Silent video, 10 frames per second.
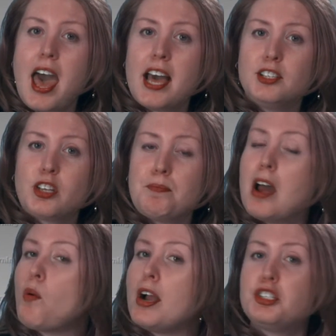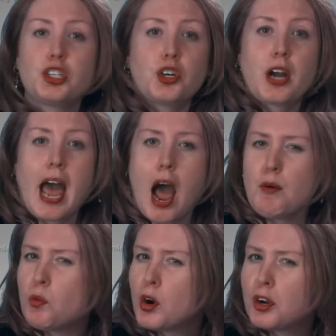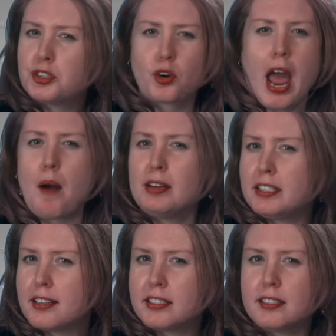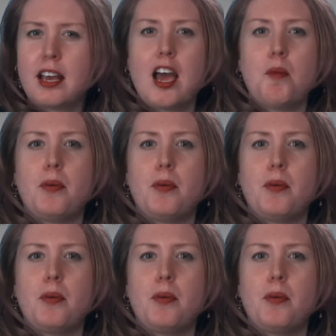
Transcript: And so I'm not quite sure how it works or how it does it,